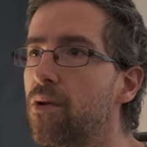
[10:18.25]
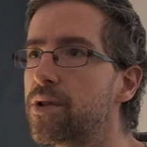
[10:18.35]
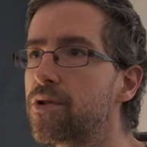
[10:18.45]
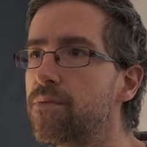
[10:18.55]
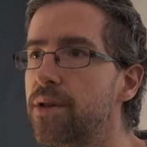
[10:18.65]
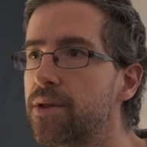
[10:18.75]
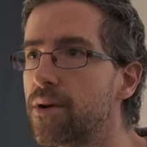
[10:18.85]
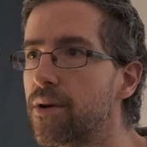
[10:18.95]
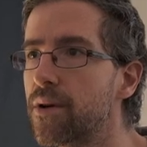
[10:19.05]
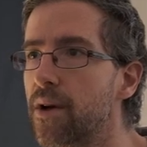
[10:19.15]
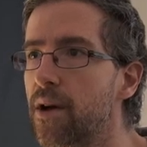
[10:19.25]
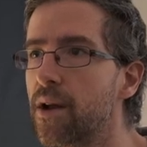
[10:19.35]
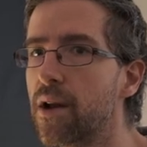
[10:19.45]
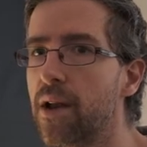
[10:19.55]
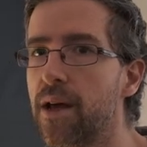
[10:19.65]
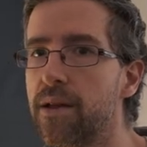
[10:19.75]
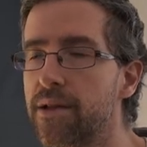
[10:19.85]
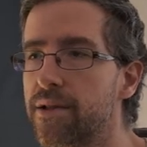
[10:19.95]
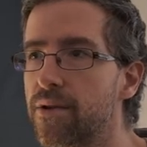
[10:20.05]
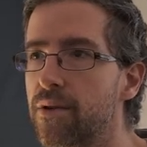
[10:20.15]
a little bit
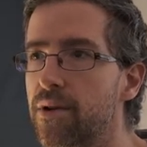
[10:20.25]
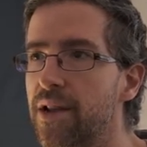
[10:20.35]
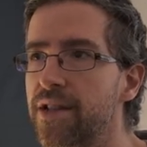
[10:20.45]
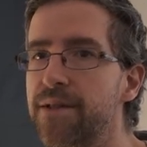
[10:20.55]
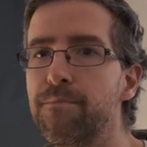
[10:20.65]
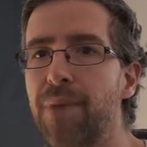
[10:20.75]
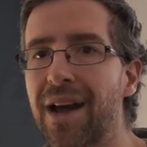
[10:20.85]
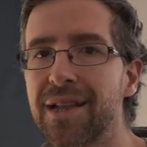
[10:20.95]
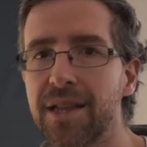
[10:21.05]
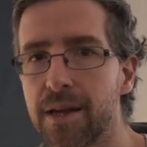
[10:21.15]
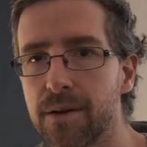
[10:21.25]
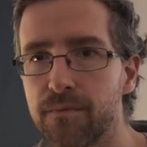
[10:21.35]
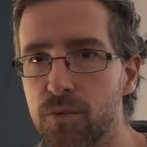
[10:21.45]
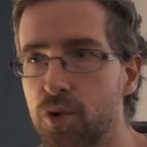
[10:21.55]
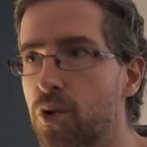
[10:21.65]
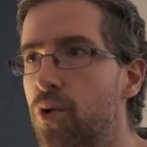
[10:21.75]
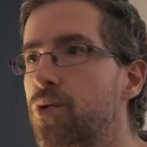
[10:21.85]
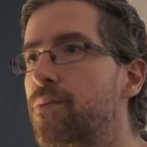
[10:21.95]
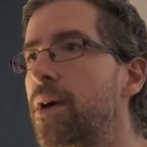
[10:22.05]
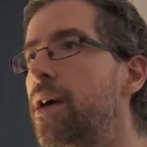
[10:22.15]
less impacting the
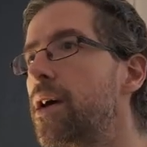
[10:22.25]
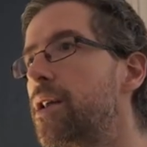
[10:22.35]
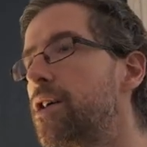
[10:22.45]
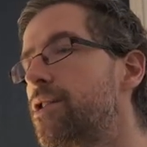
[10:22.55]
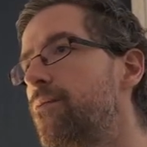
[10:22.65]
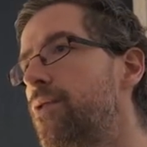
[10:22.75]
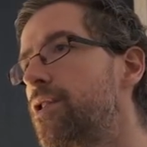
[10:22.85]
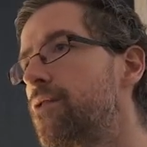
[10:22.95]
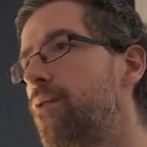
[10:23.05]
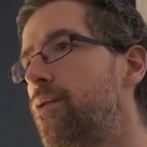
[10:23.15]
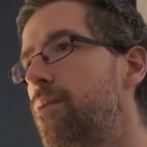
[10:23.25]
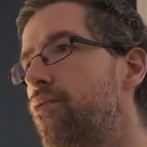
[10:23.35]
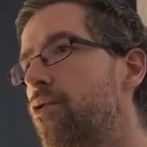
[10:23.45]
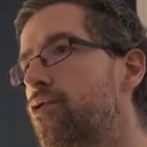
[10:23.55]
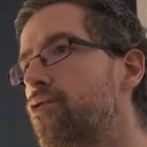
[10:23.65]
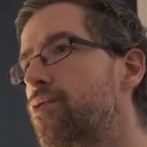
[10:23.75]
code, and that's something that is very important to